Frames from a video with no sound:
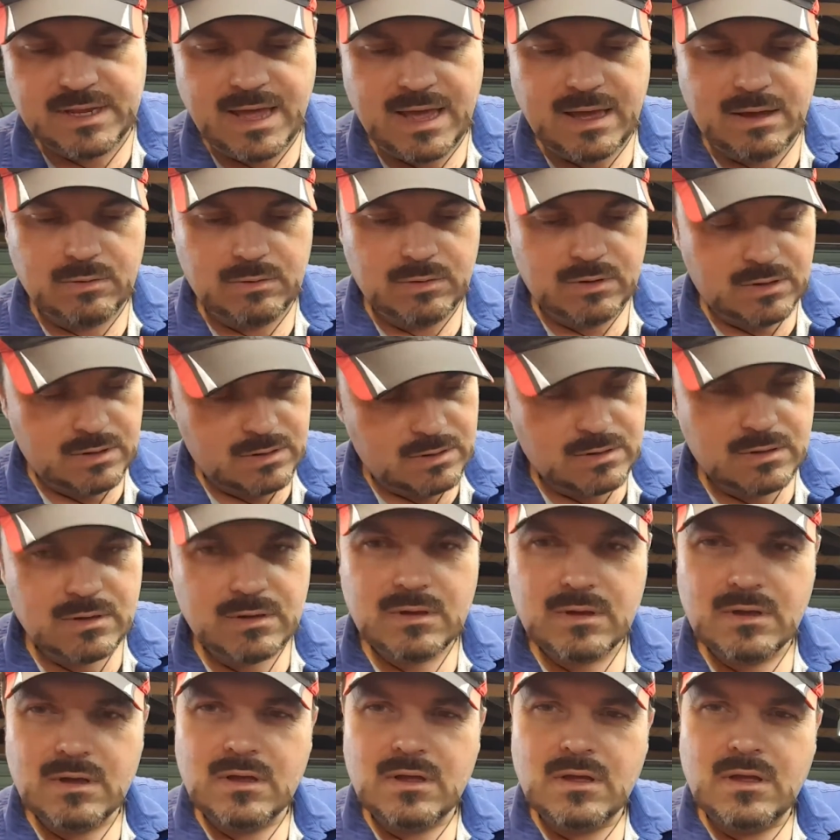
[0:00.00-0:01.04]
down
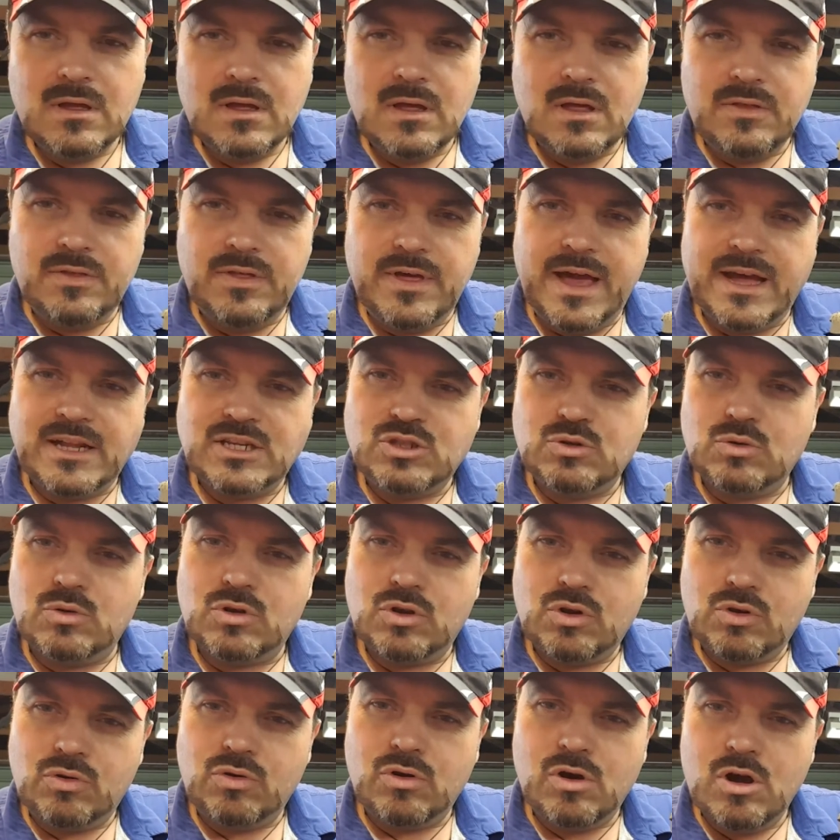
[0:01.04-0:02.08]
the actual
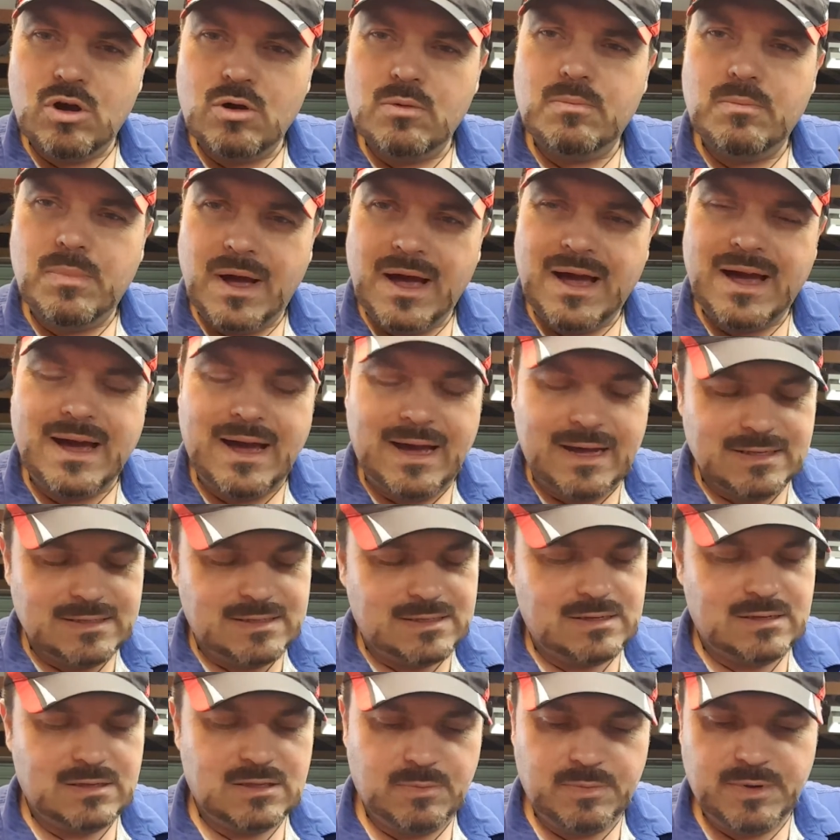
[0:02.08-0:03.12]
chrome
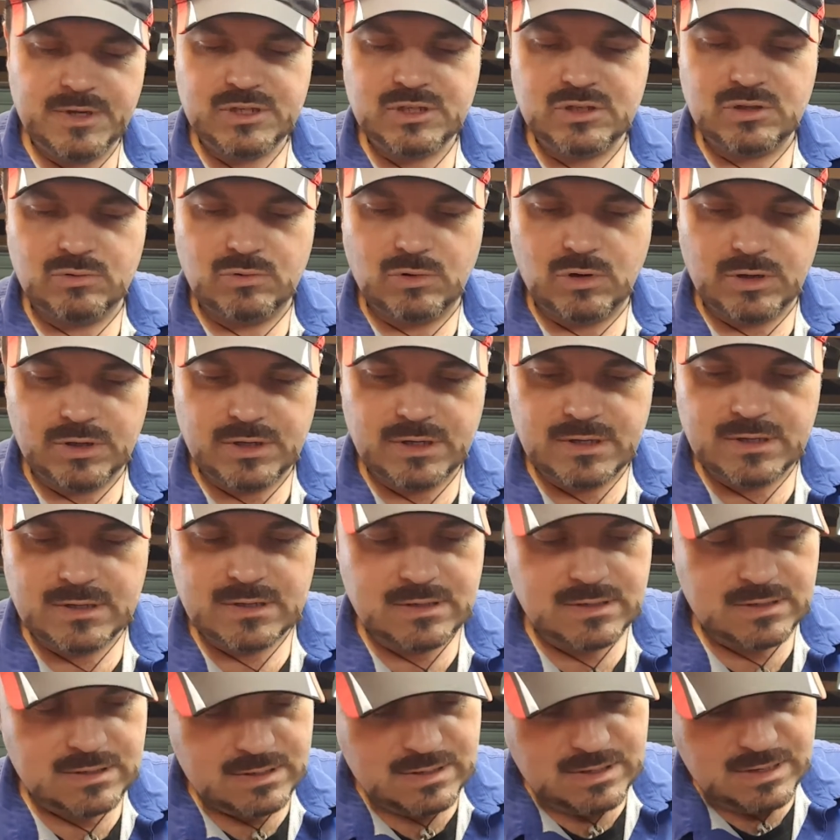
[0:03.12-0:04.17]
part, the piston rod,
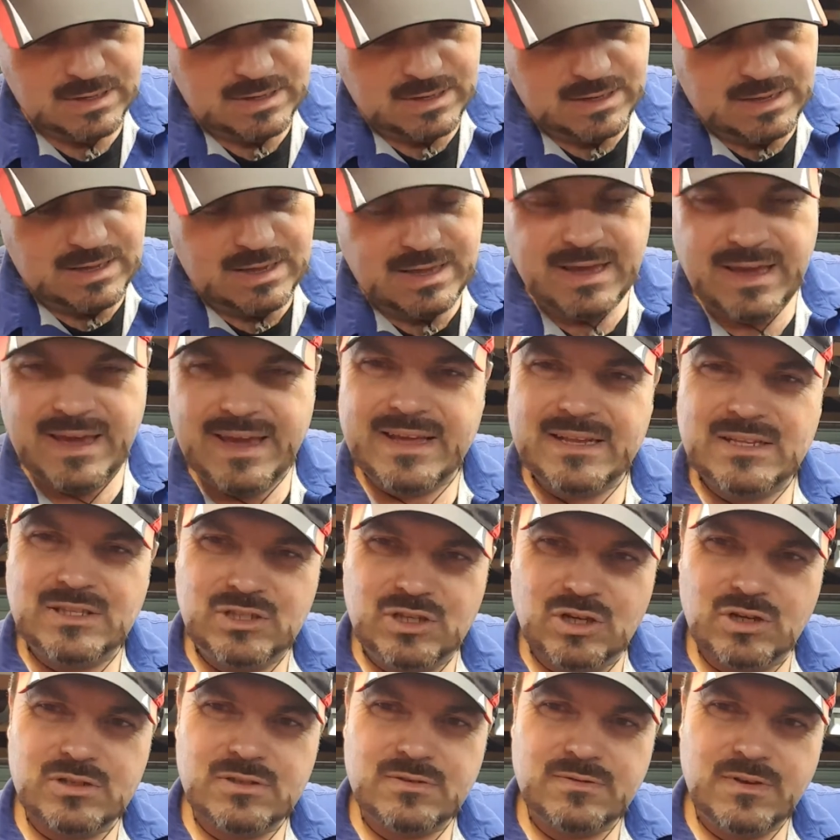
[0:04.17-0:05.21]
it
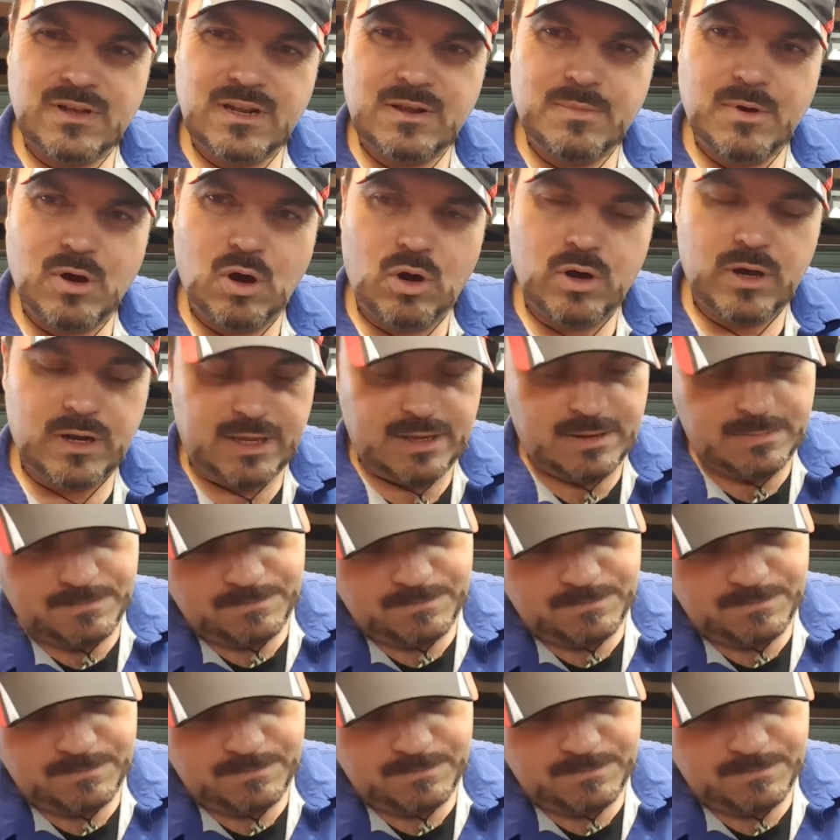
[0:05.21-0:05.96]
does feel a bit oily.